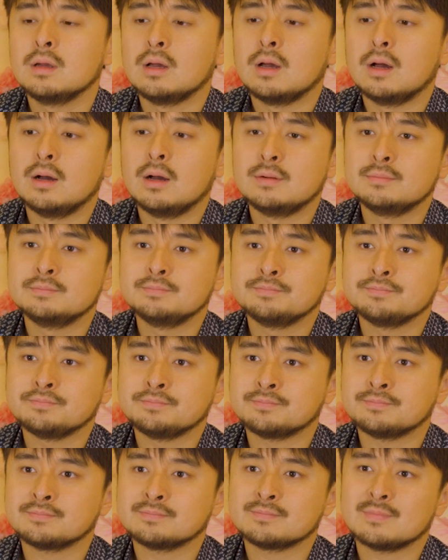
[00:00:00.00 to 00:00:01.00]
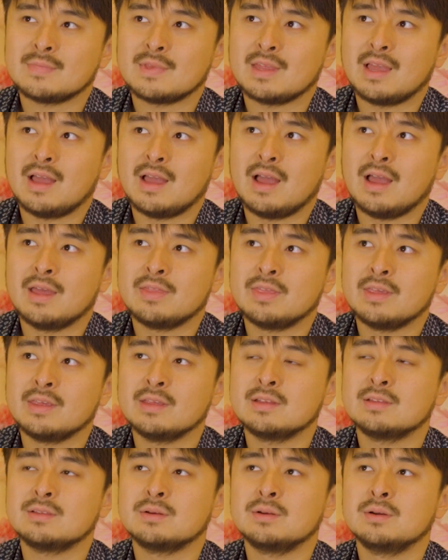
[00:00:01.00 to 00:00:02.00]
I
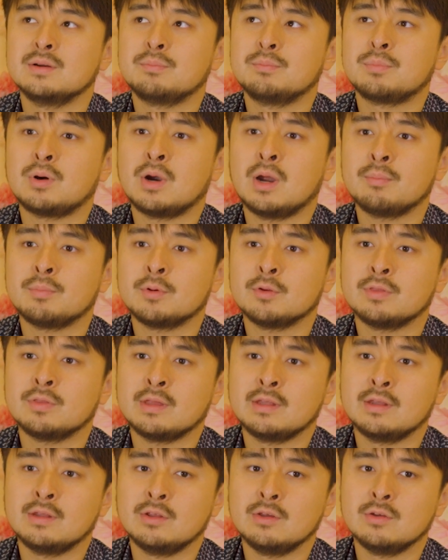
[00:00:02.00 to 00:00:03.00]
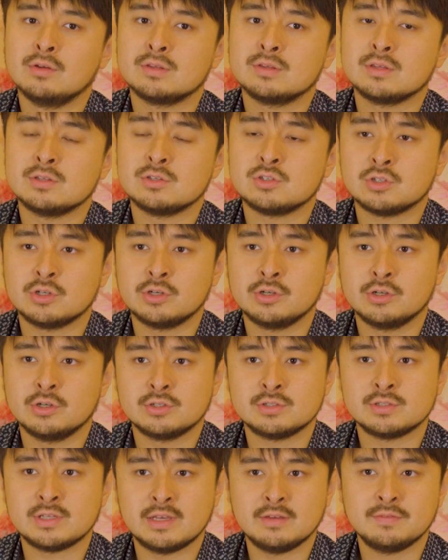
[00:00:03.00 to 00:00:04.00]
think the proper thing to do is ensure your
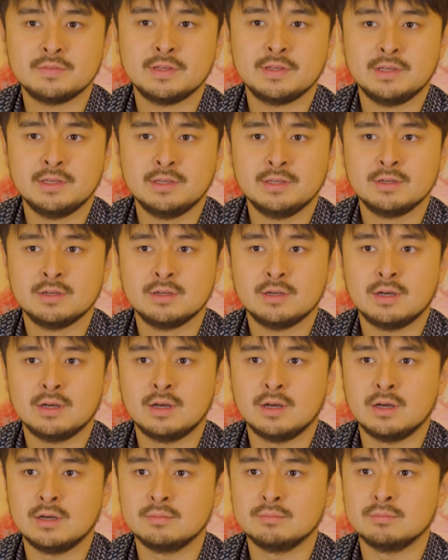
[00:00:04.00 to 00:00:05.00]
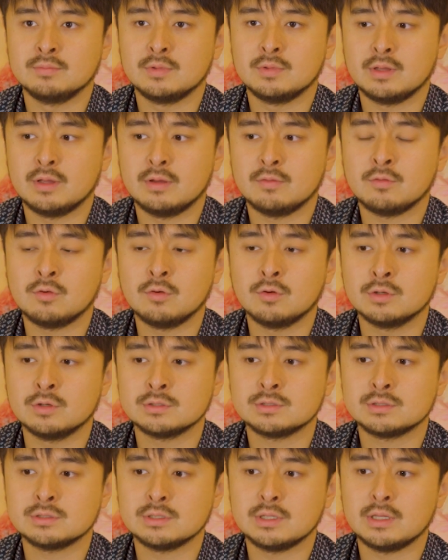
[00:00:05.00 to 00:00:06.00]
safety. Of
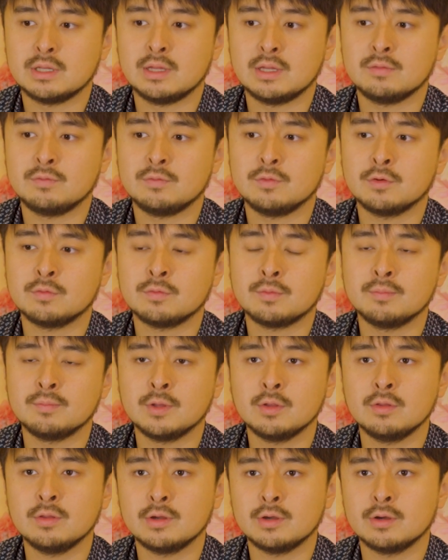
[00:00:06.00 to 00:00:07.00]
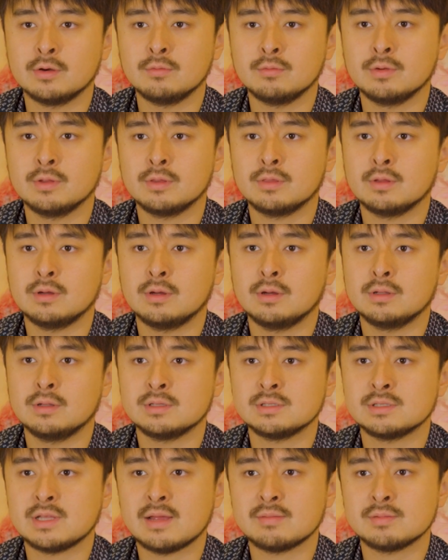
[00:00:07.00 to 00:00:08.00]
course, if you're familiar with the
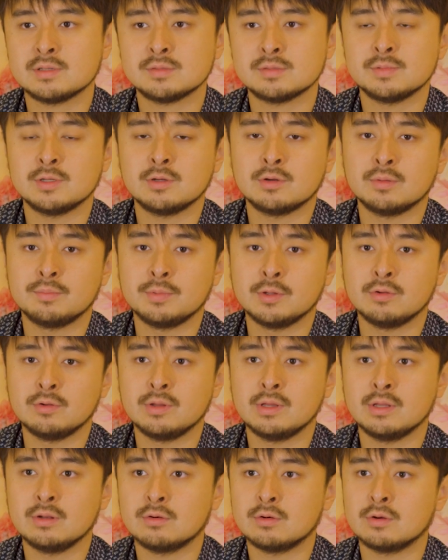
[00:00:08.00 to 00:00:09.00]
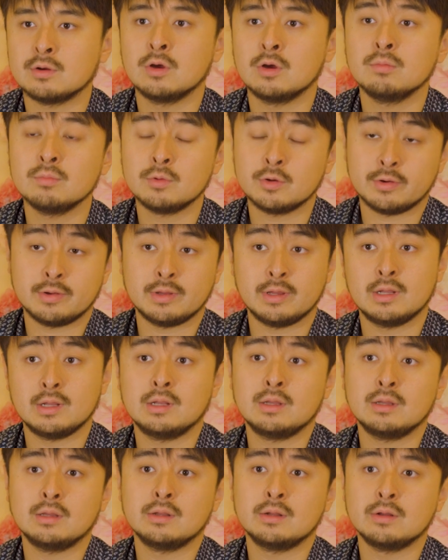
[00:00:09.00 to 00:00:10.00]
establishment or the building or home you're
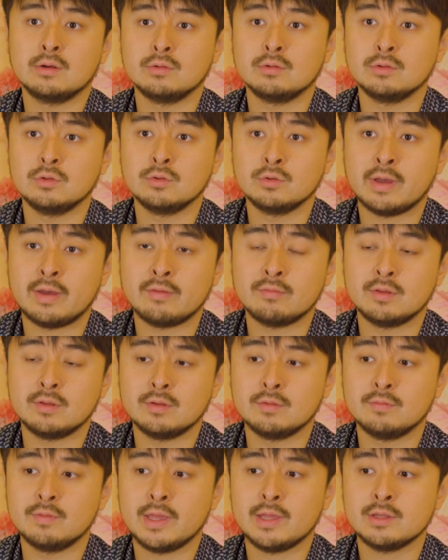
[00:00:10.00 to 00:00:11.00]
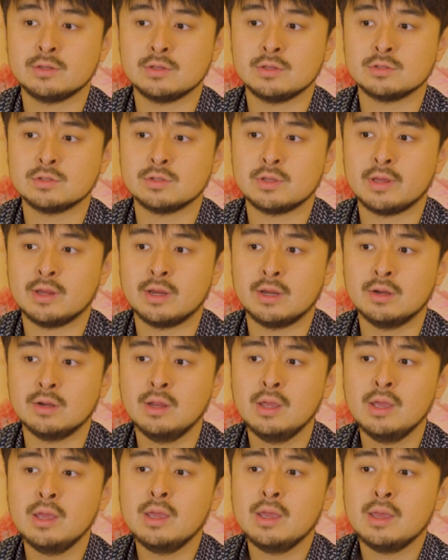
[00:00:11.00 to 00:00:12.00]
in, you know, you have the advantage there.
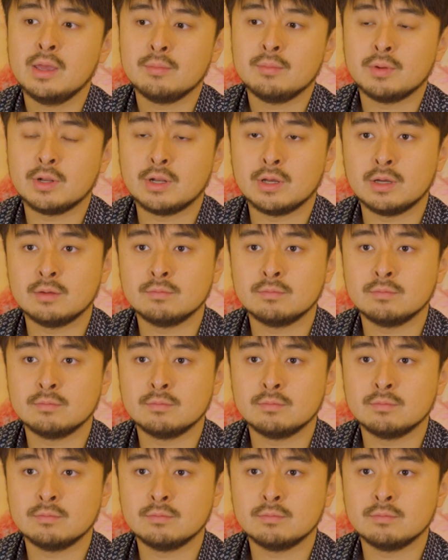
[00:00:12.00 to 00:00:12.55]
But